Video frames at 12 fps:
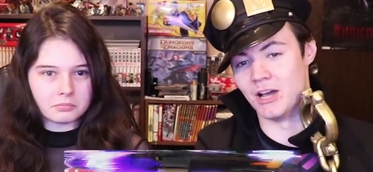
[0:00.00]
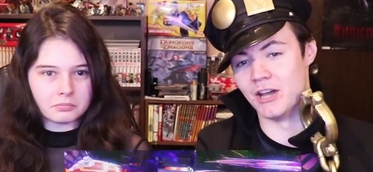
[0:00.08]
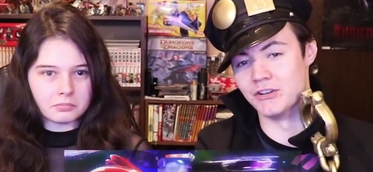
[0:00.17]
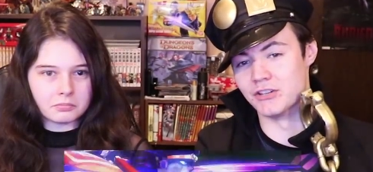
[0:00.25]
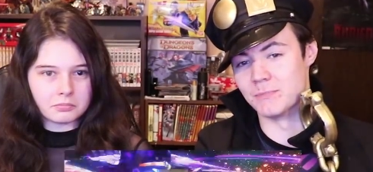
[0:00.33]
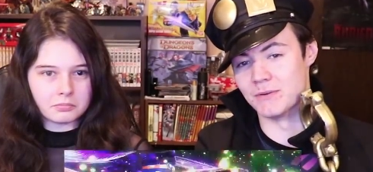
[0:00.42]

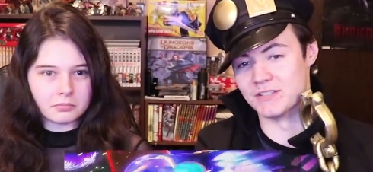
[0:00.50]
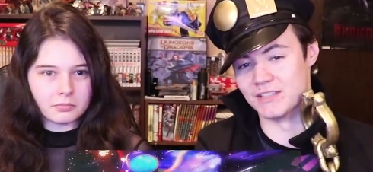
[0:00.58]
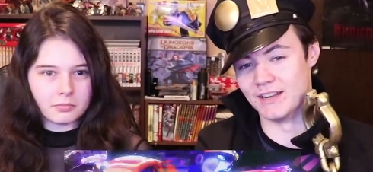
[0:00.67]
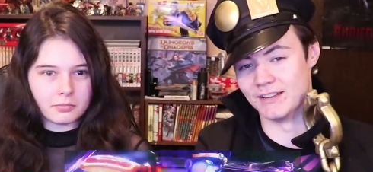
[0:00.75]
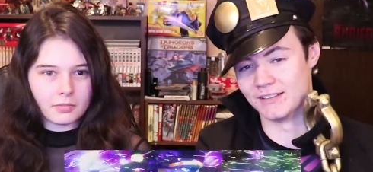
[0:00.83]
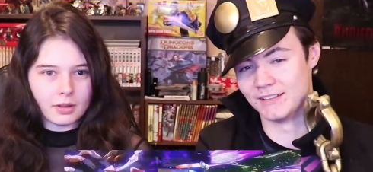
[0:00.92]
Speaker 1: 100%.
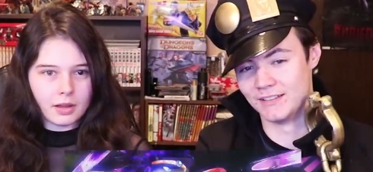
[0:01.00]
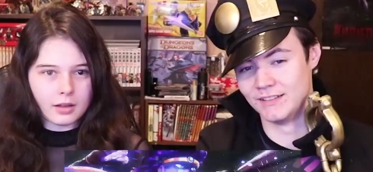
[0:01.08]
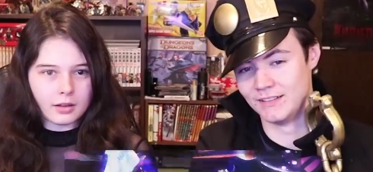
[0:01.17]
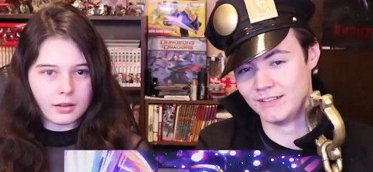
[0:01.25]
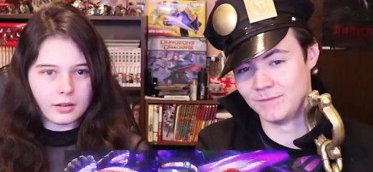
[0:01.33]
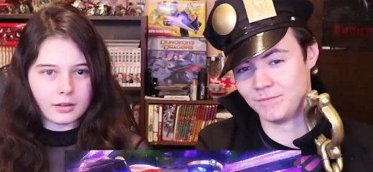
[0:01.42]

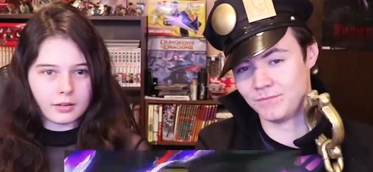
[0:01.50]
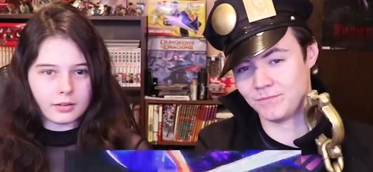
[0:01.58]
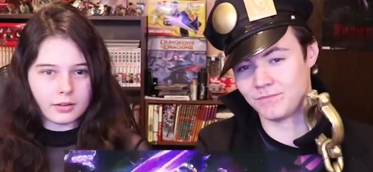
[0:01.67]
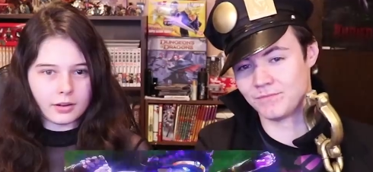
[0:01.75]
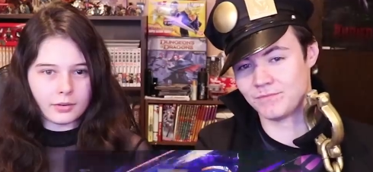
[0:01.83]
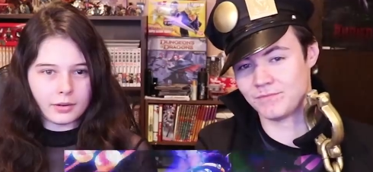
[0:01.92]

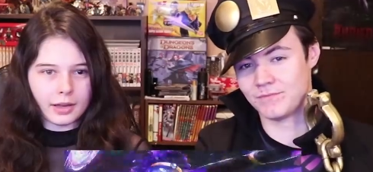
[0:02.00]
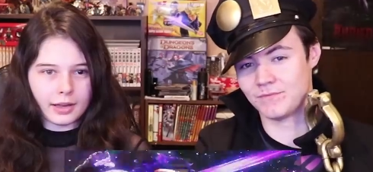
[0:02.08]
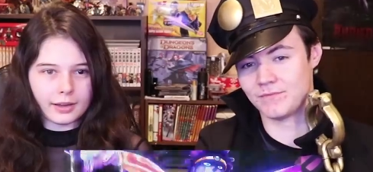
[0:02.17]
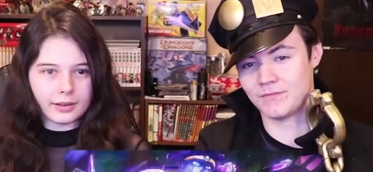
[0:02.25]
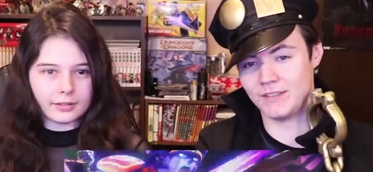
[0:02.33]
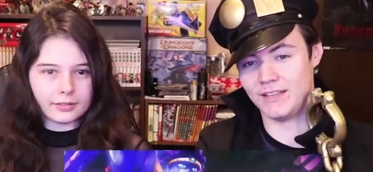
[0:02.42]

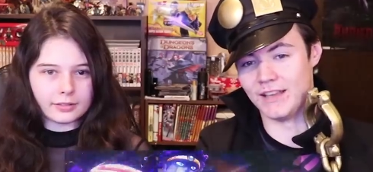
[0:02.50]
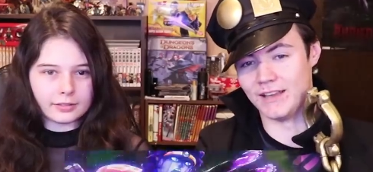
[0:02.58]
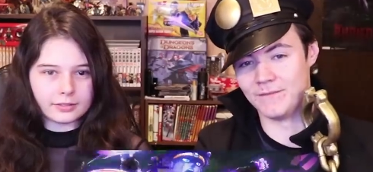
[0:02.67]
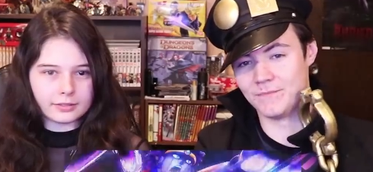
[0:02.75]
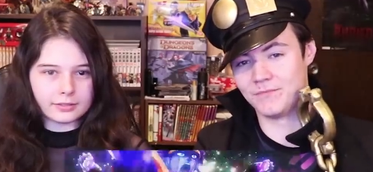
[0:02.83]
Okay. Yeah.